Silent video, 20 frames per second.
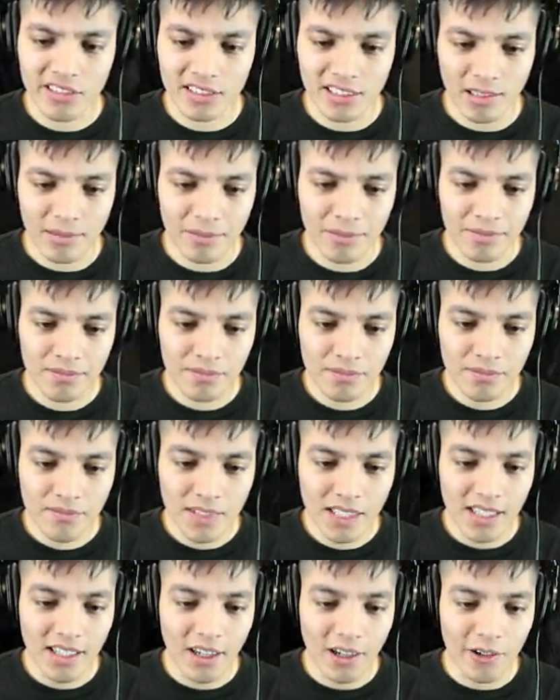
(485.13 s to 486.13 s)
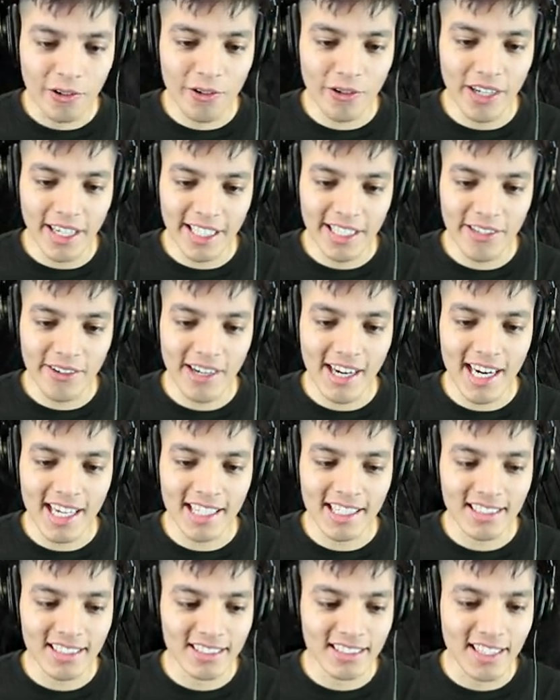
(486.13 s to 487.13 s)
use them. Oh, great,
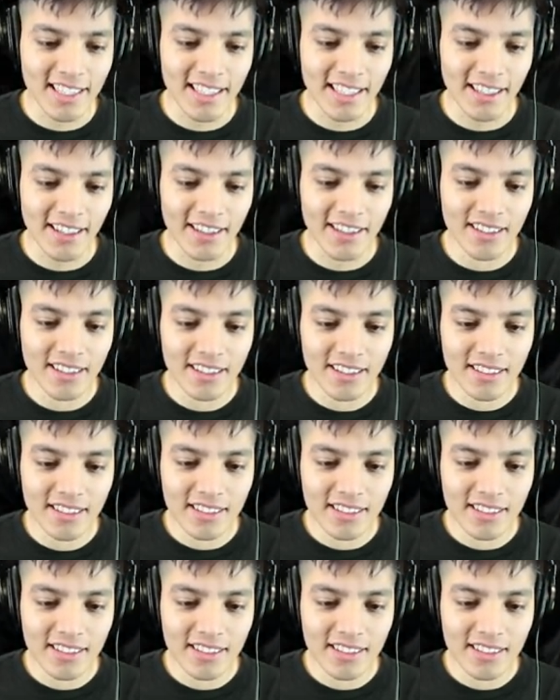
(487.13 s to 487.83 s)
Granny is here.